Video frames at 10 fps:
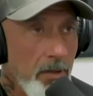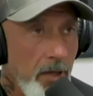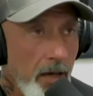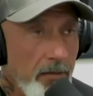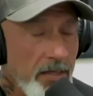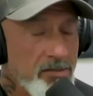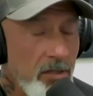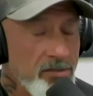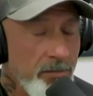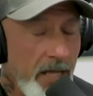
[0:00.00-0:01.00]
Yeah, that's
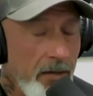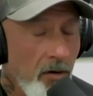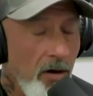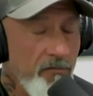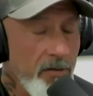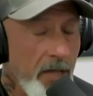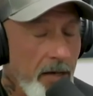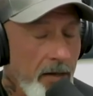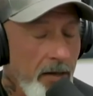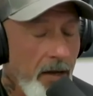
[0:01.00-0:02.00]
awesome that you offer that.
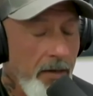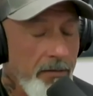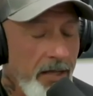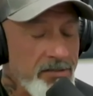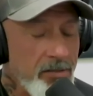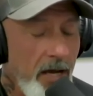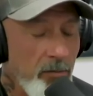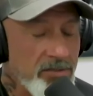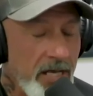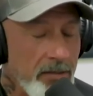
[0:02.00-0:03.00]
Yeah. I, I, that's I
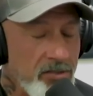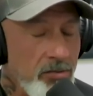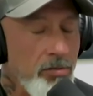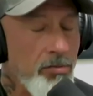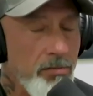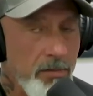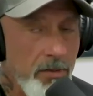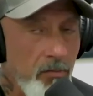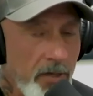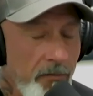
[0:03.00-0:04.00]
was getting to
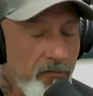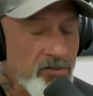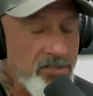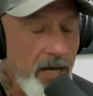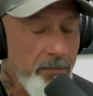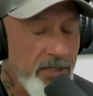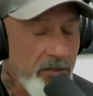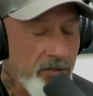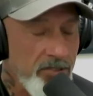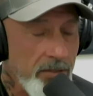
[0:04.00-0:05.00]
when I first stopped at
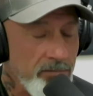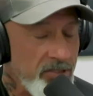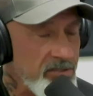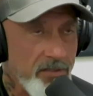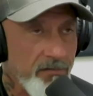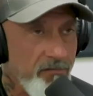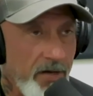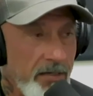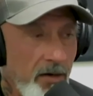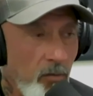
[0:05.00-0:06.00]
your gym just to
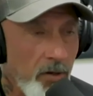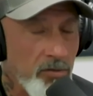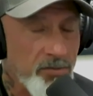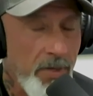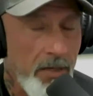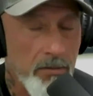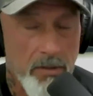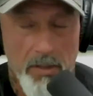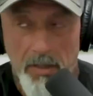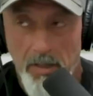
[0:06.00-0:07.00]
find out what it was about.
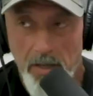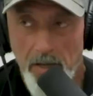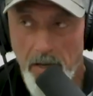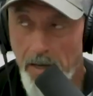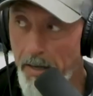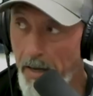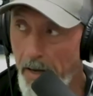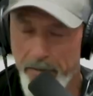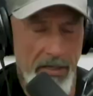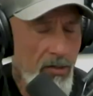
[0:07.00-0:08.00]
I,
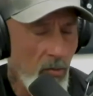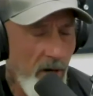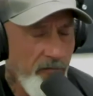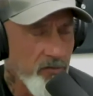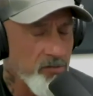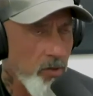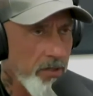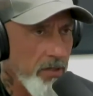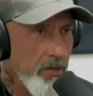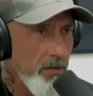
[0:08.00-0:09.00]
I think your wife was
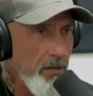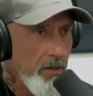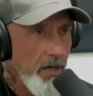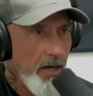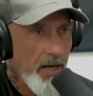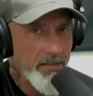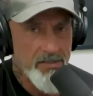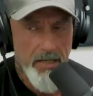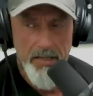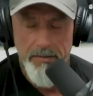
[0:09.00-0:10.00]
working. I
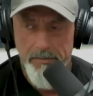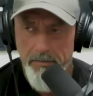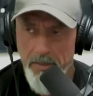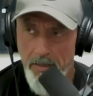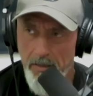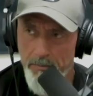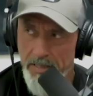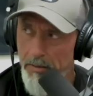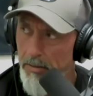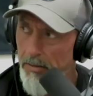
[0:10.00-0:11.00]
said, you know, I'm
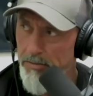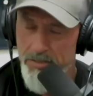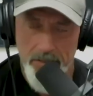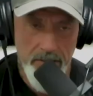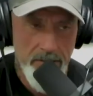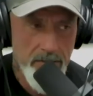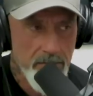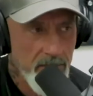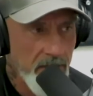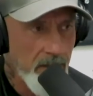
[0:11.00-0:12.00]
here to join
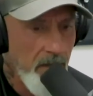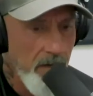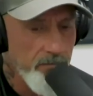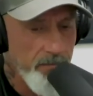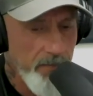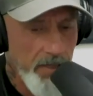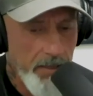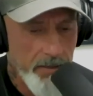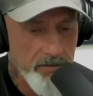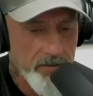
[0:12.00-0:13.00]
the club.
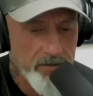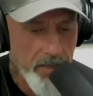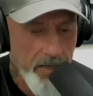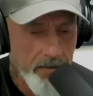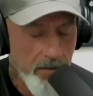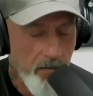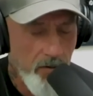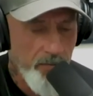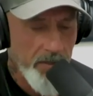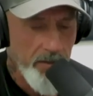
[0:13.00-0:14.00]
And she's like, oh,
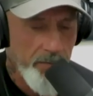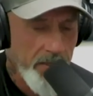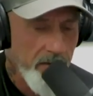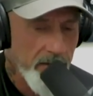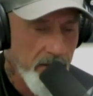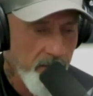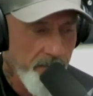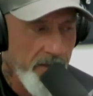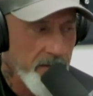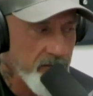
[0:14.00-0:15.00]
well, Billy will be here in a couple
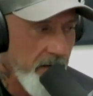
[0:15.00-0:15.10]
minutes.